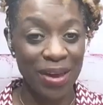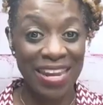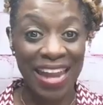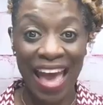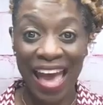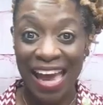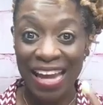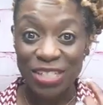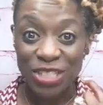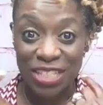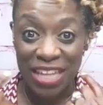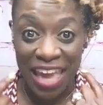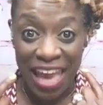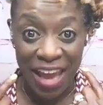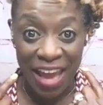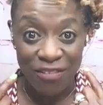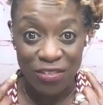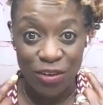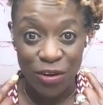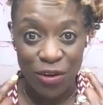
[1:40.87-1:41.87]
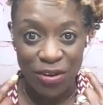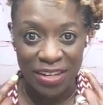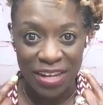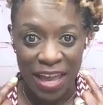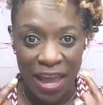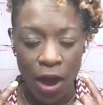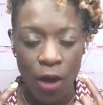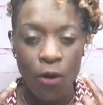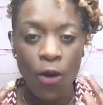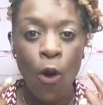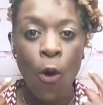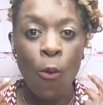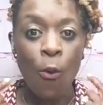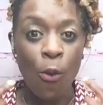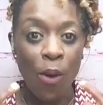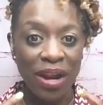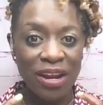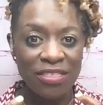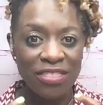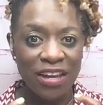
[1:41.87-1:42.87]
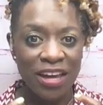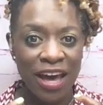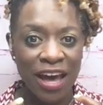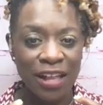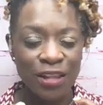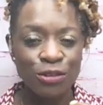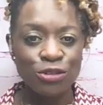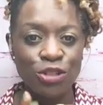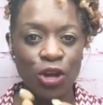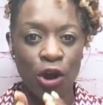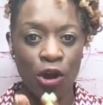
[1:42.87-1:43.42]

And I actually have it on now. One of the colors are